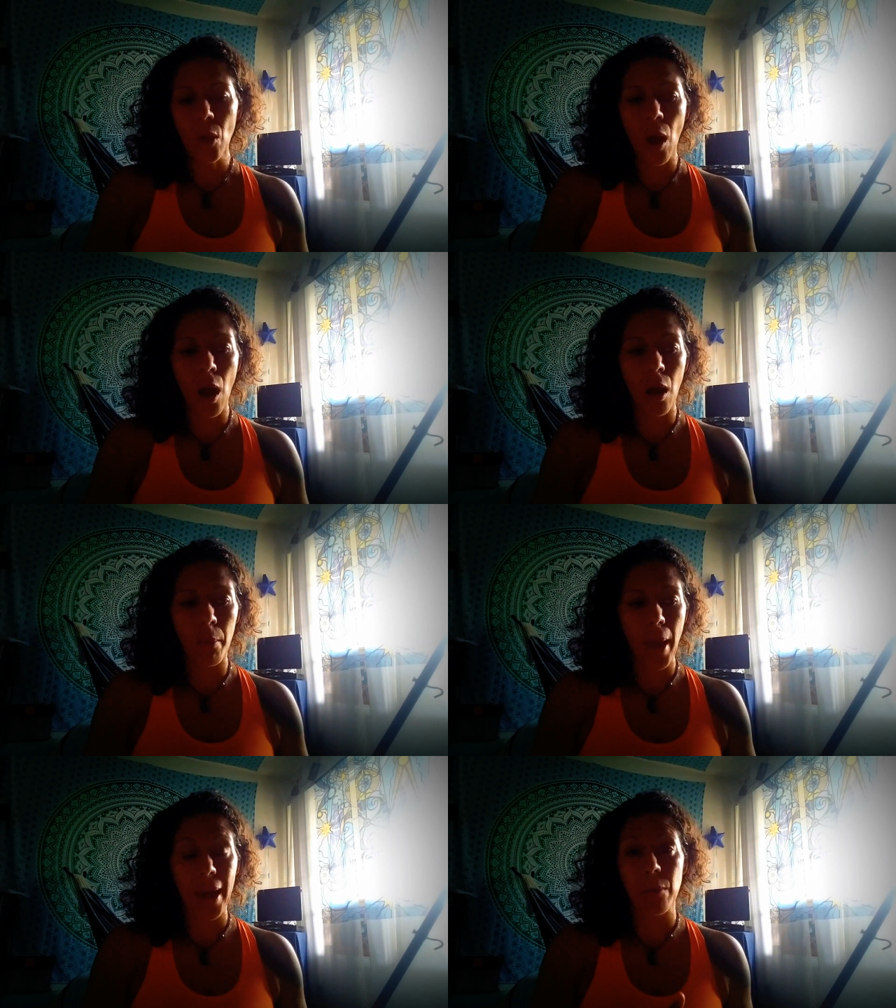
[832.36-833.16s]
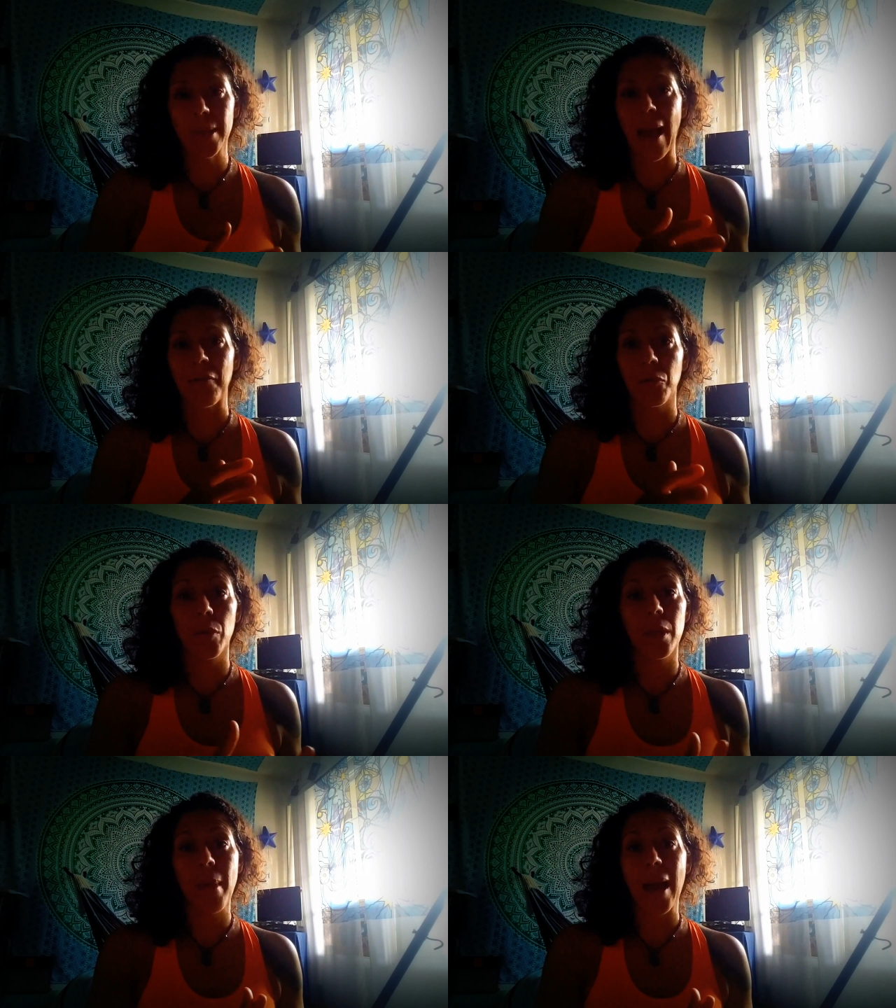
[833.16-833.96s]
and I was having
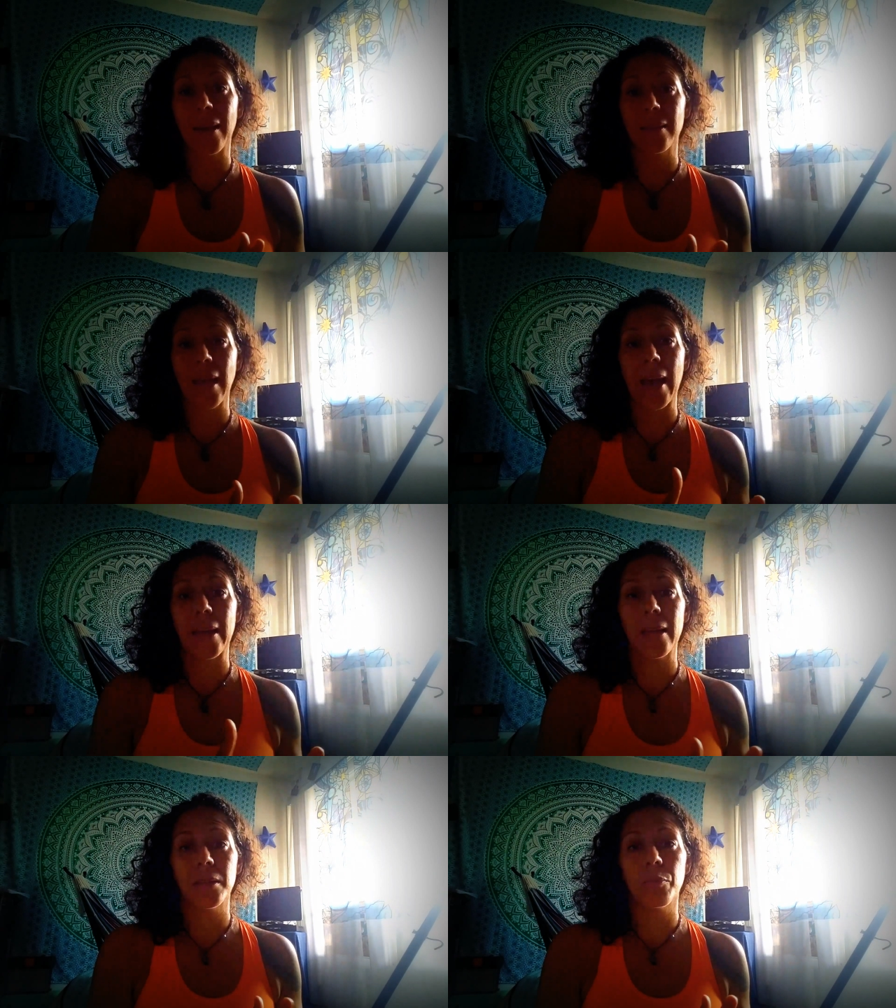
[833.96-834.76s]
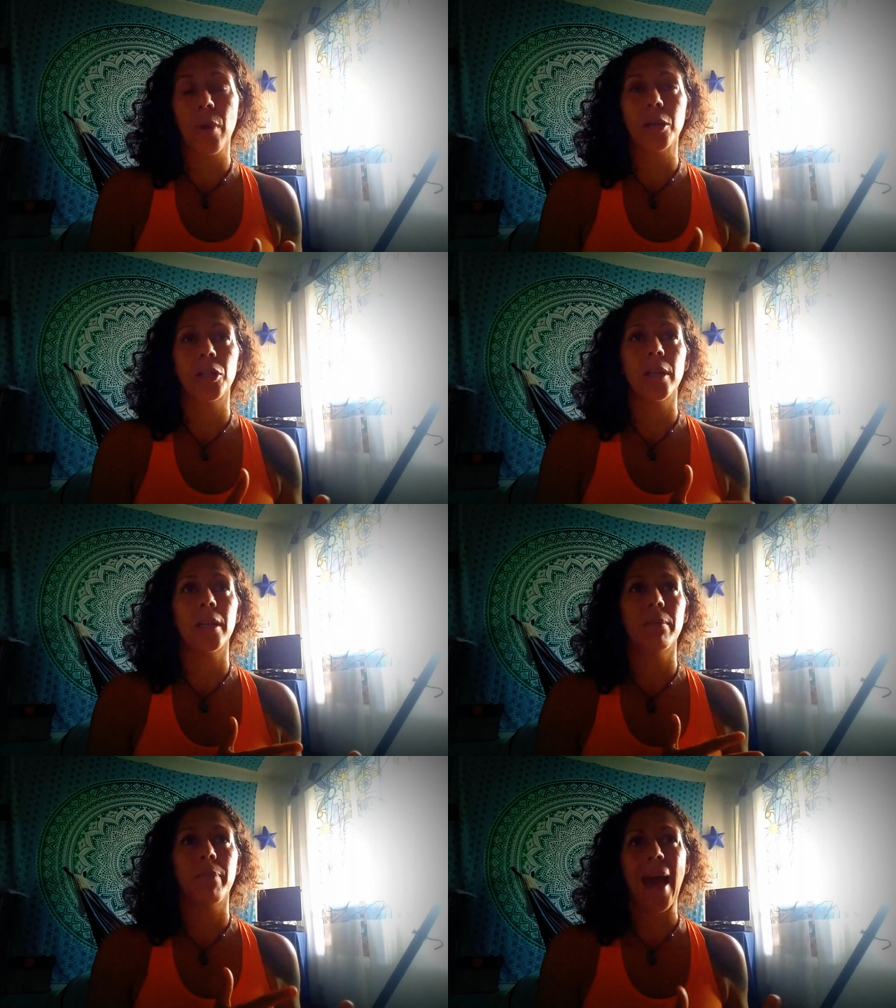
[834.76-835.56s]
really bad anxiety and
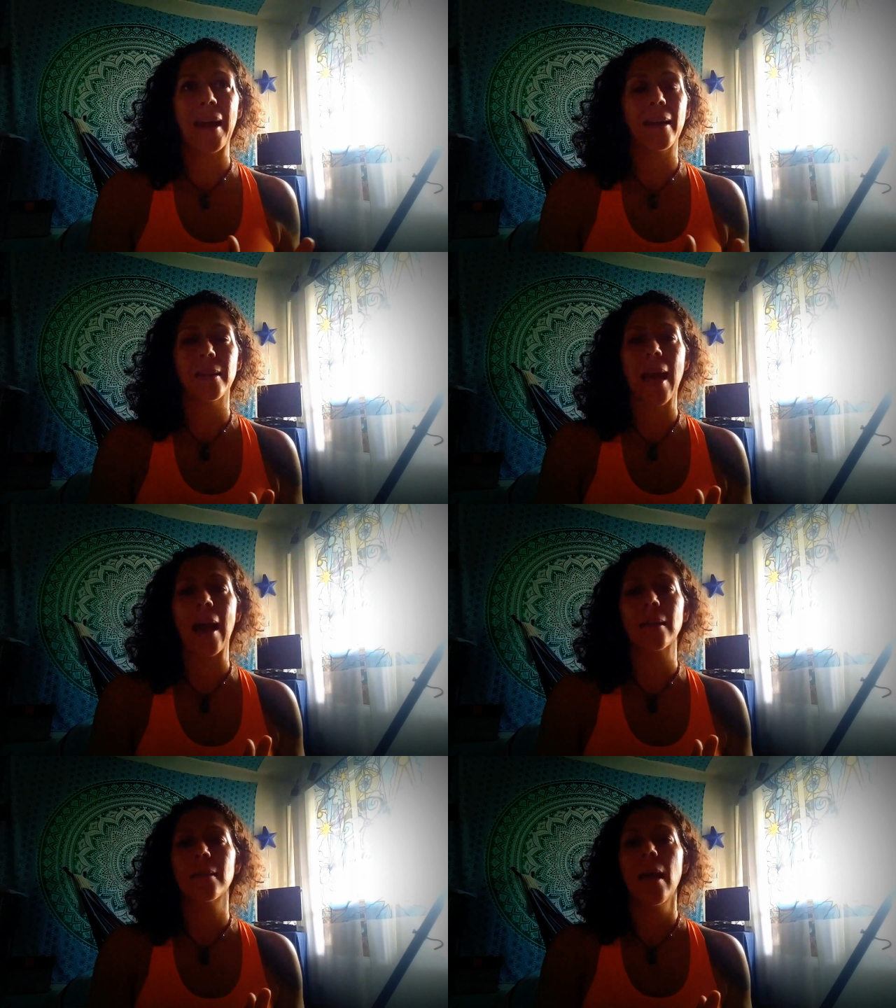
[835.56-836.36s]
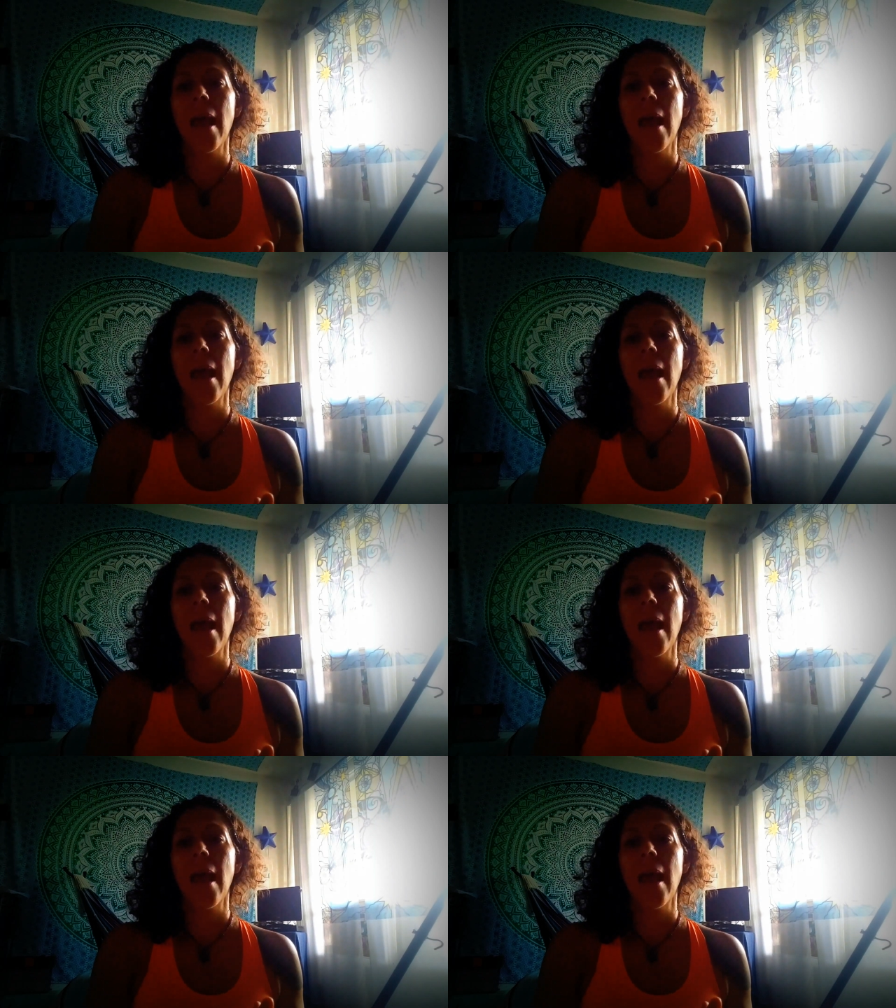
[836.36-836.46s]
depression and panic attacks.